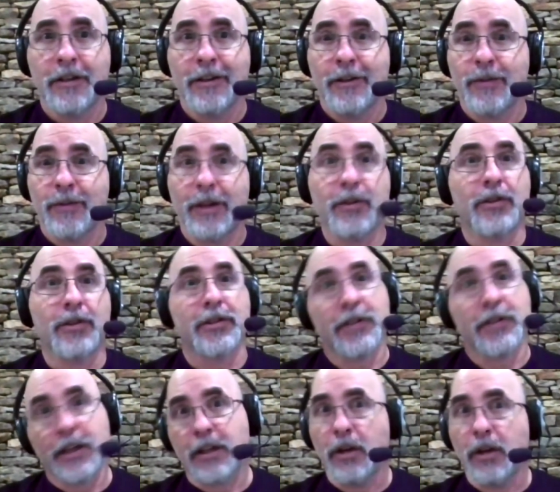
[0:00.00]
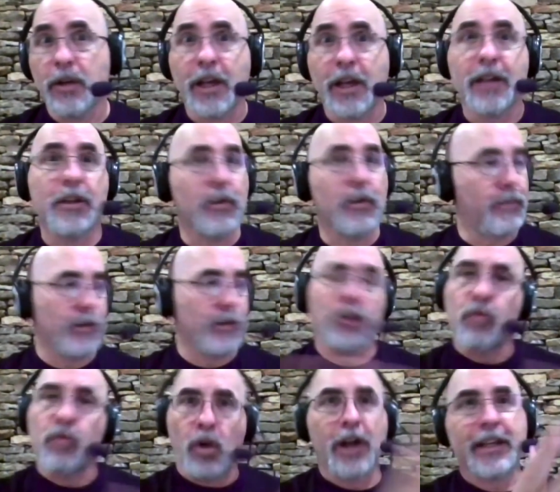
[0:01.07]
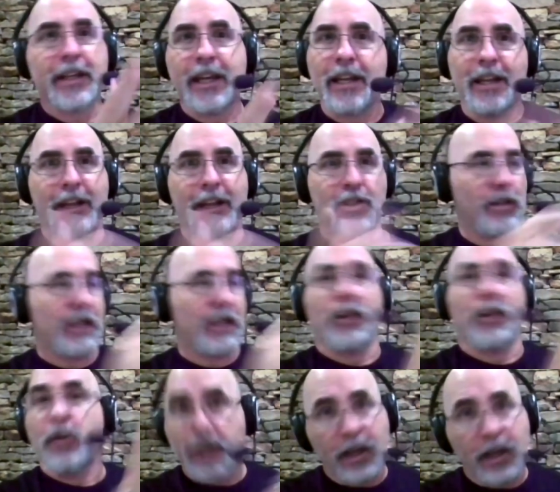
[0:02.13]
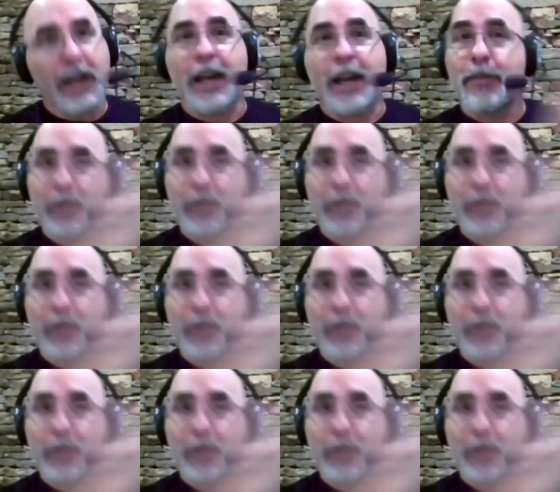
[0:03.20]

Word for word: right? And you're just like, okay. And you you walk in and you're like, okay, I got to put the